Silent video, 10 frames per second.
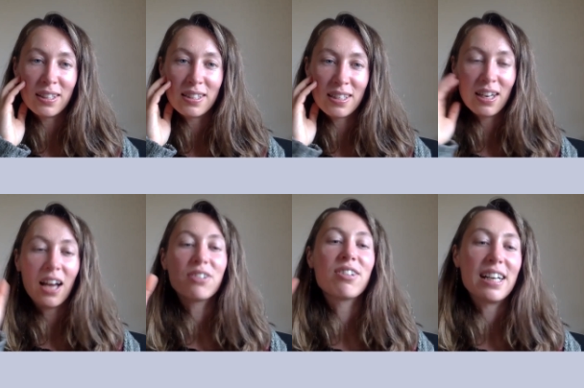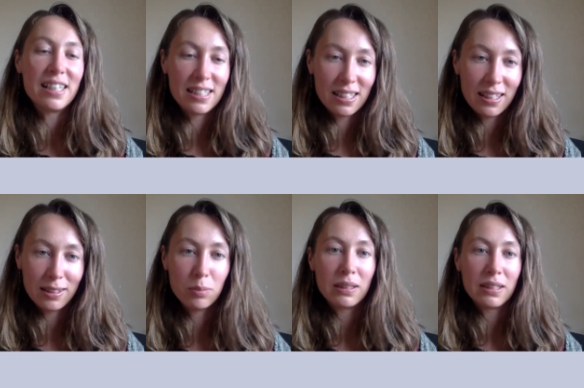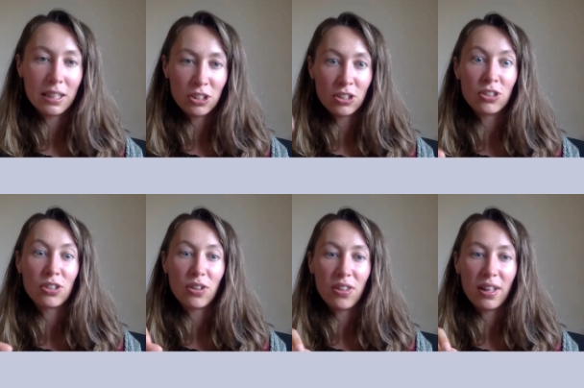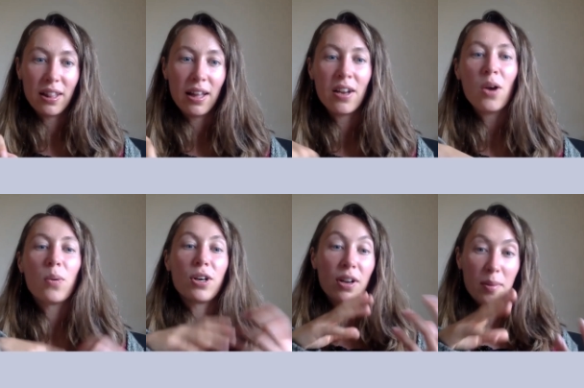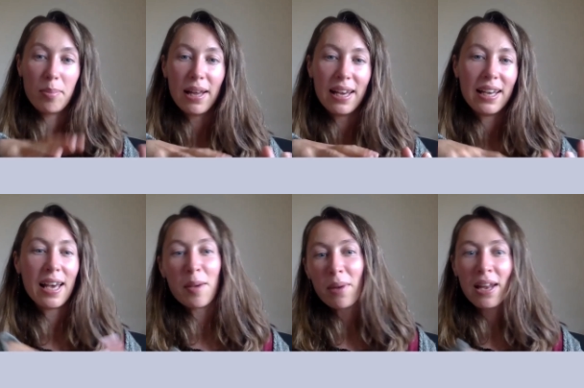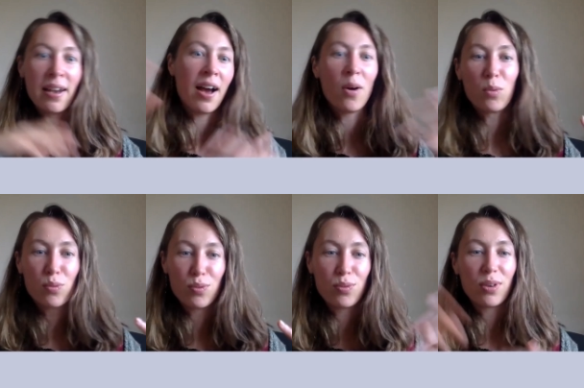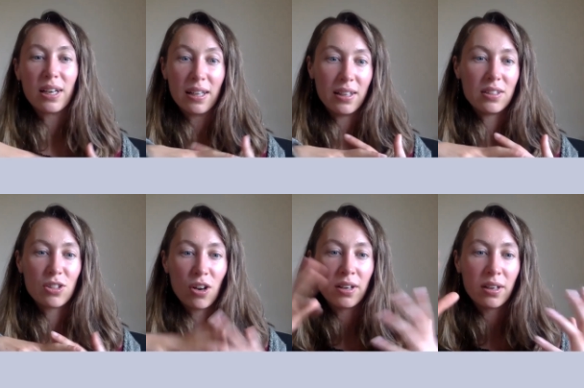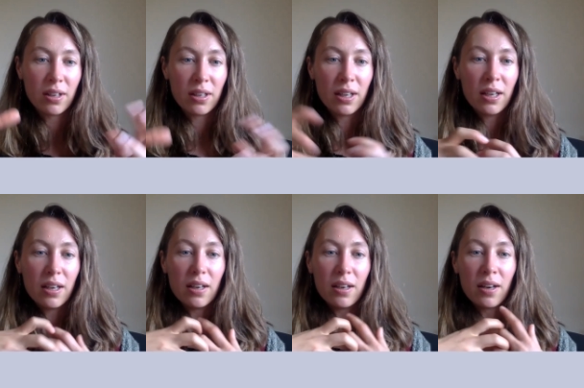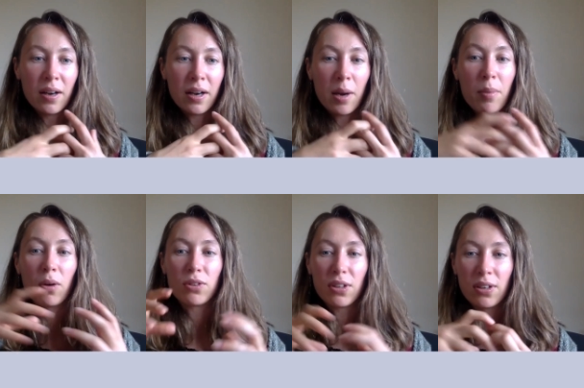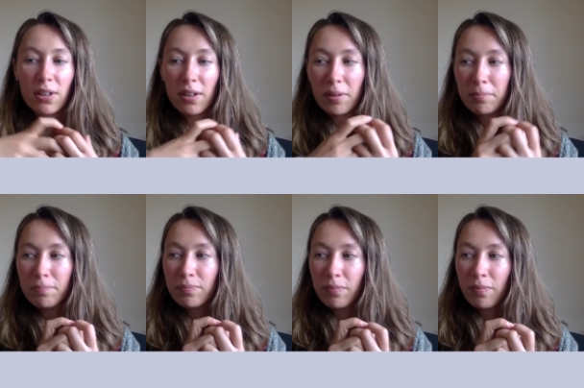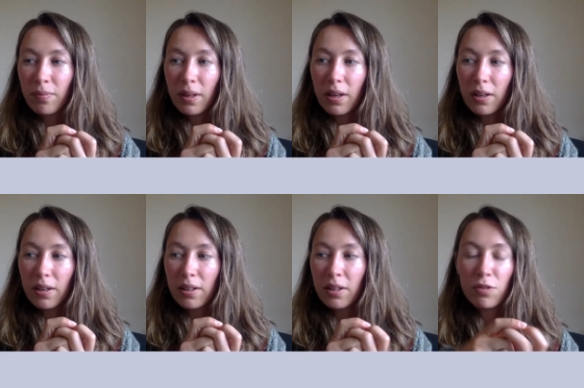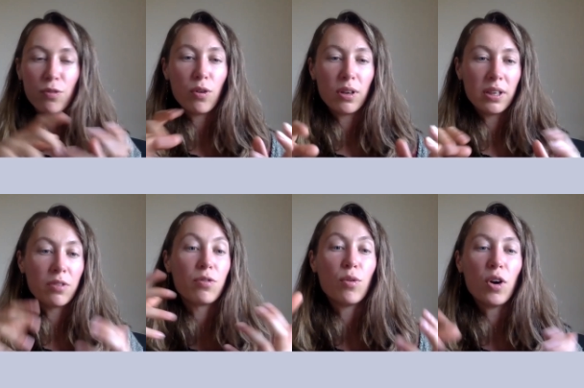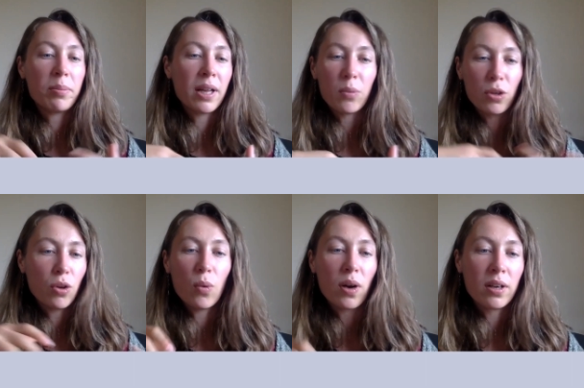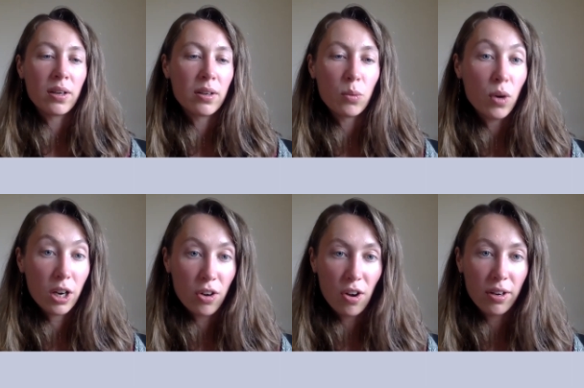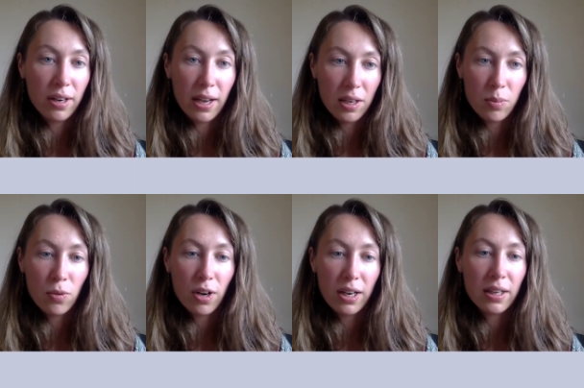it's an unrealistic expectation to think that we're going to play a game and now it's going to uh, come out in a in a fo- in a form that we don't want to work on anymore.